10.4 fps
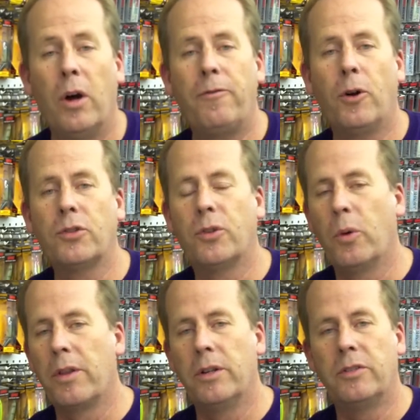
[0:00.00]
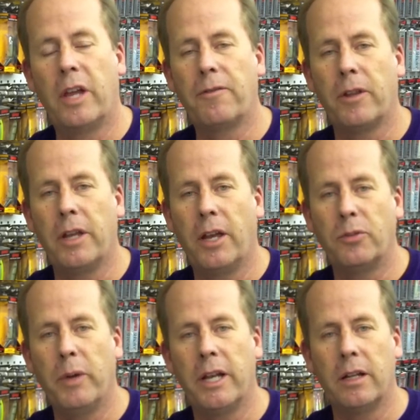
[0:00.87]
Well, folks, the weather definitely
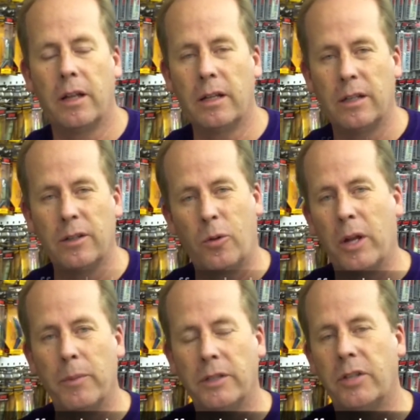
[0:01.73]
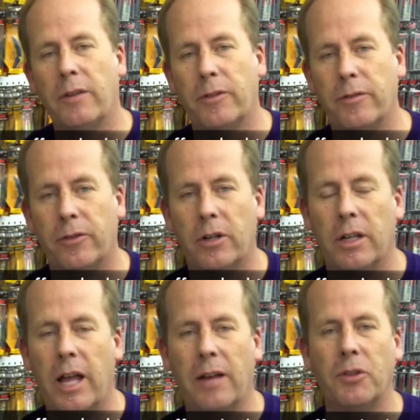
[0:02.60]
has made it quite a bit tougher
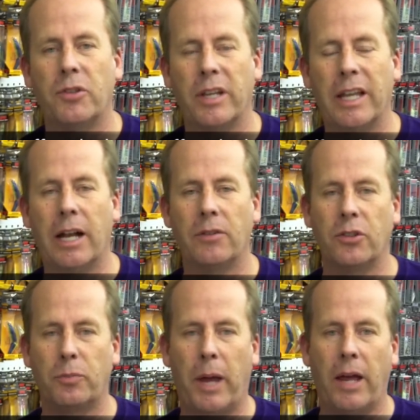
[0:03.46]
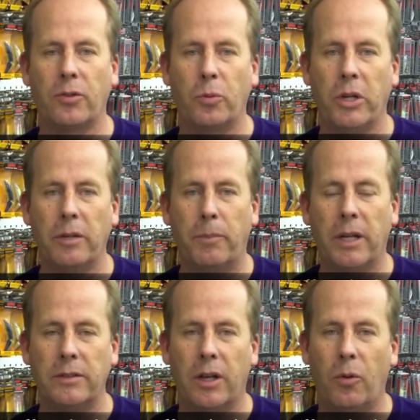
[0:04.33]
for a lot of us to get out this past week,
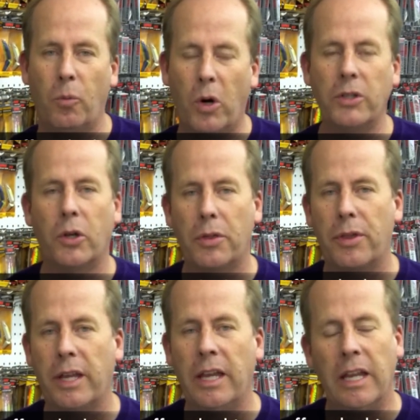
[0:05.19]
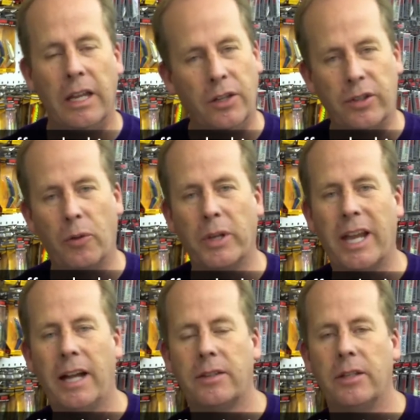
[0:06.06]
but one good thing is that we
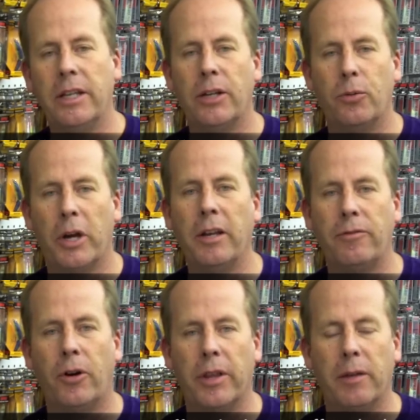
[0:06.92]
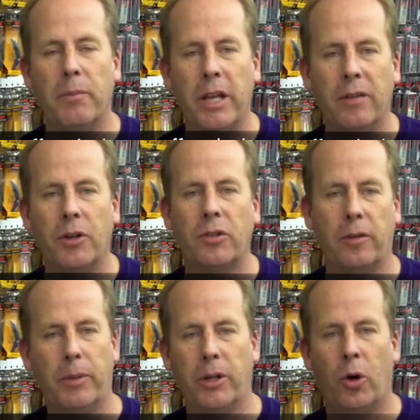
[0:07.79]
got the needed rainfall that many of
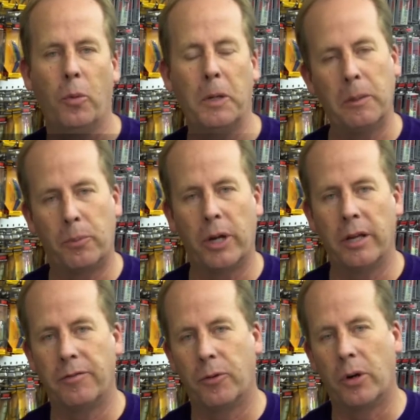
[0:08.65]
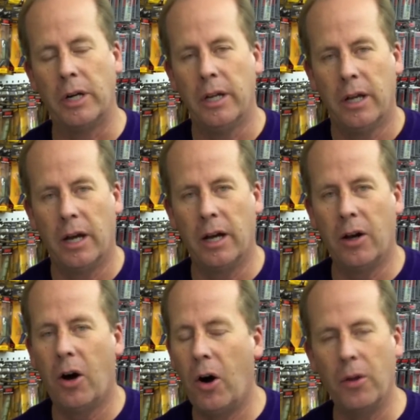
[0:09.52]
us have been hoping and praying for
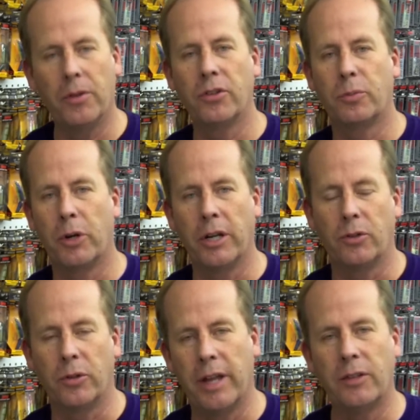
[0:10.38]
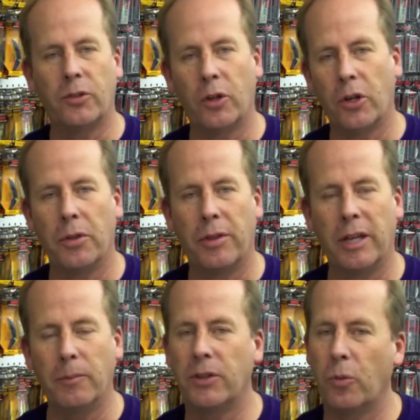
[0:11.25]
all this spring, so that's the good
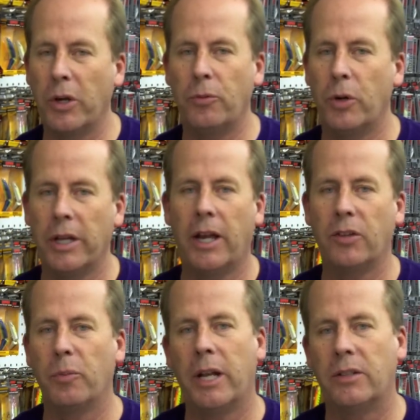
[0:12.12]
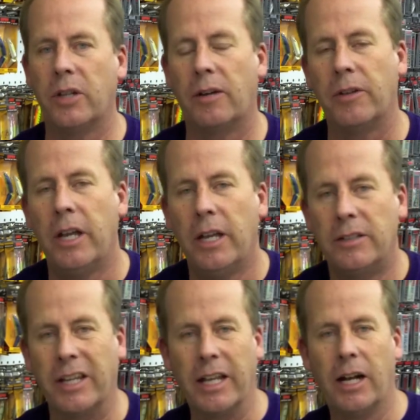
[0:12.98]
thing. But the wind really has made it tough
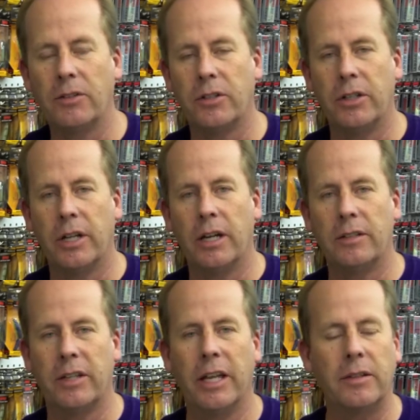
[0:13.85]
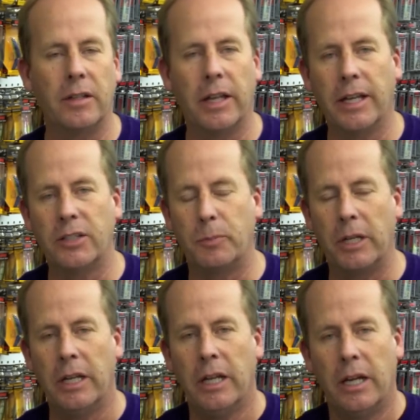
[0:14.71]
to get out there to hit the lakes,
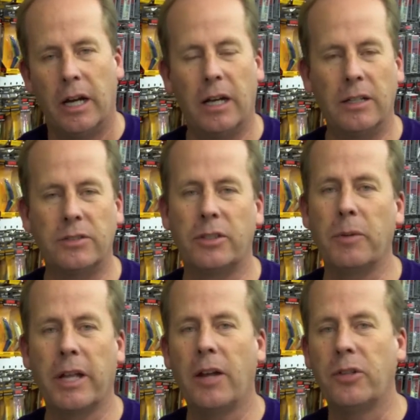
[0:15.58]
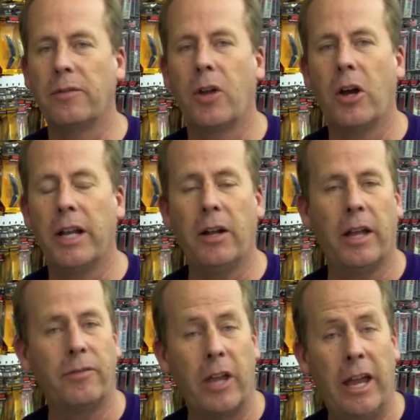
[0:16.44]
but some of the guys that have gone
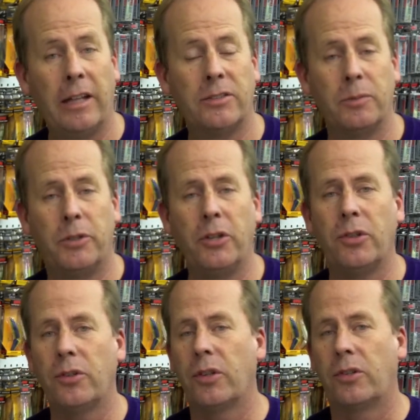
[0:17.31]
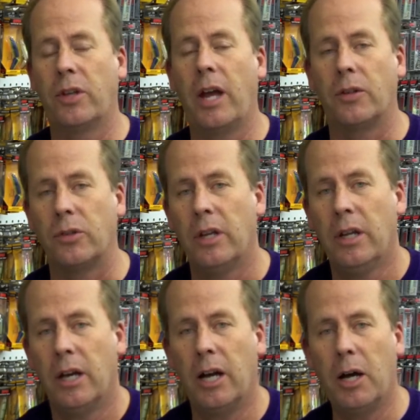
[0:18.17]
out have had some decent success.
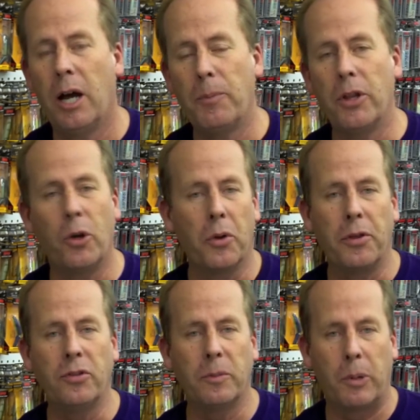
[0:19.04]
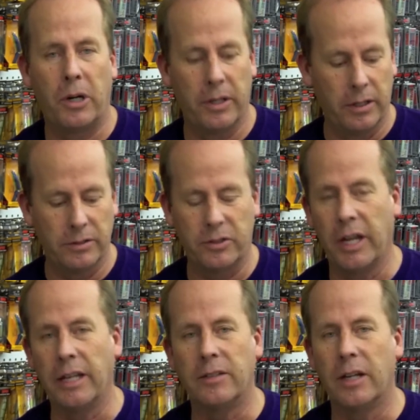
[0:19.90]
Up in the northeastern part of the
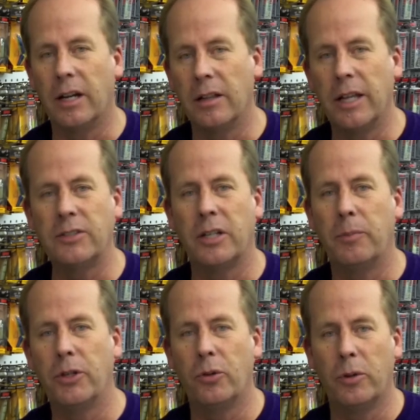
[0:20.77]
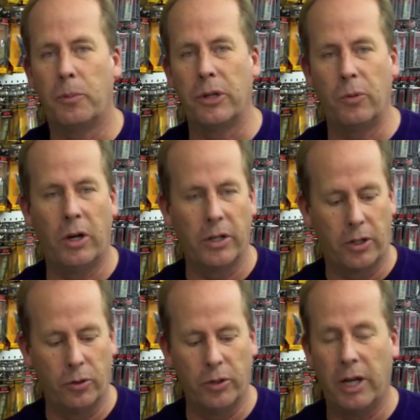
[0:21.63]
state, lakes that have been doing pretty well
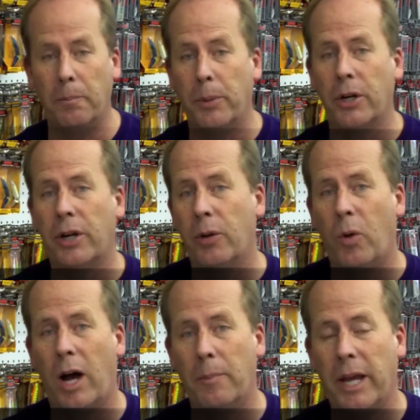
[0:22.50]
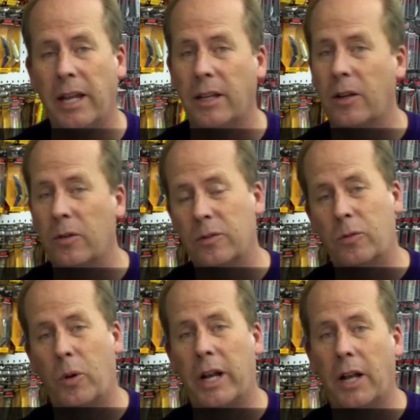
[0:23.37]
include Bitter and Wabane.
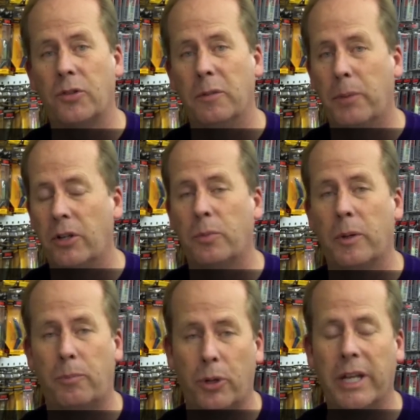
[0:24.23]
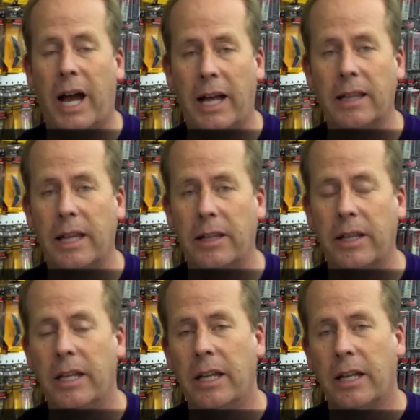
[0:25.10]
Quite honestly, Bitter's been pretty hot
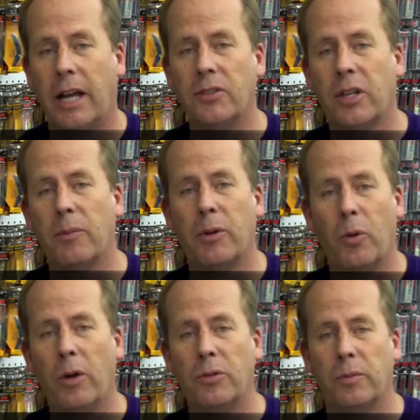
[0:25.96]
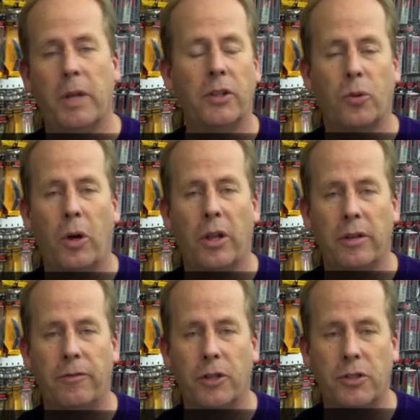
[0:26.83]
lately. Guys are coming away with some nice
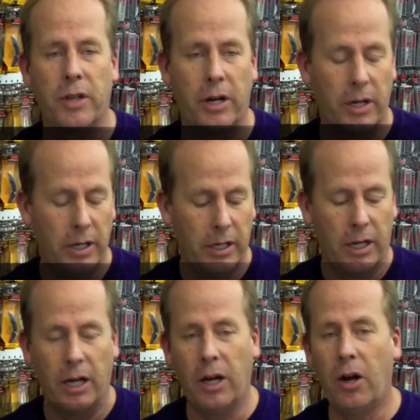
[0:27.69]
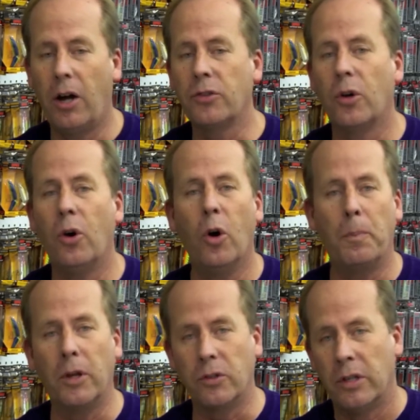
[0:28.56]
quality fish there. Also,
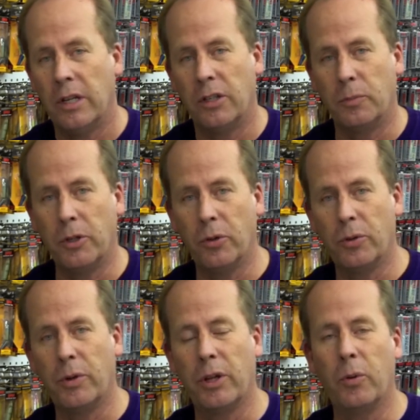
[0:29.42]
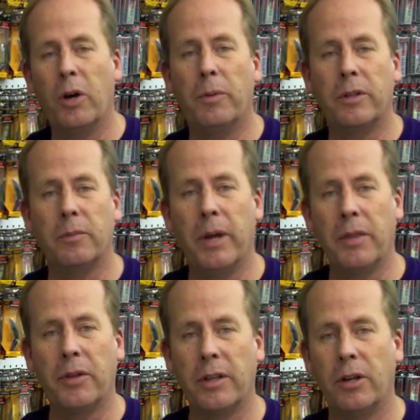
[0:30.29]
Opitz has been doing really well, but the
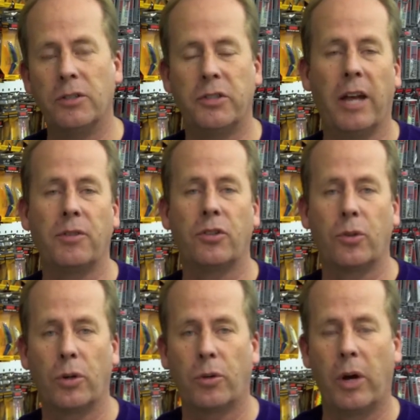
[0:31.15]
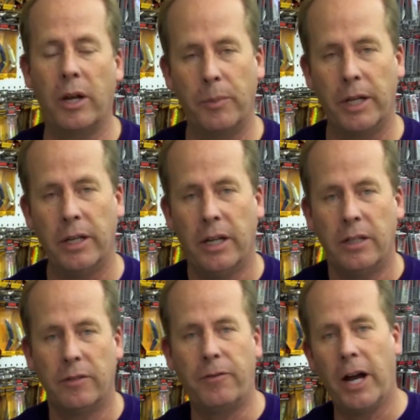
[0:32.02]
main thing there is you have to sort quite a bit
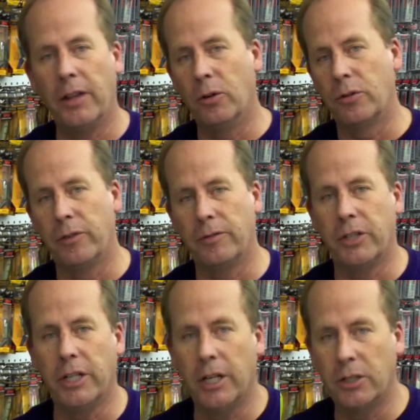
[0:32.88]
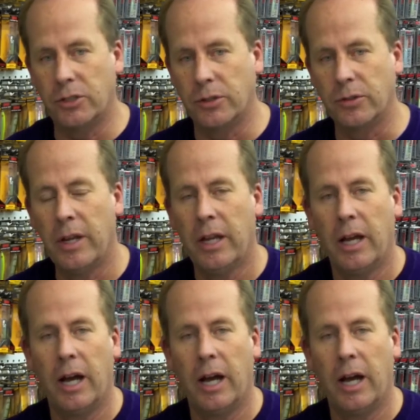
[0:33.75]
to find those 15-inchers.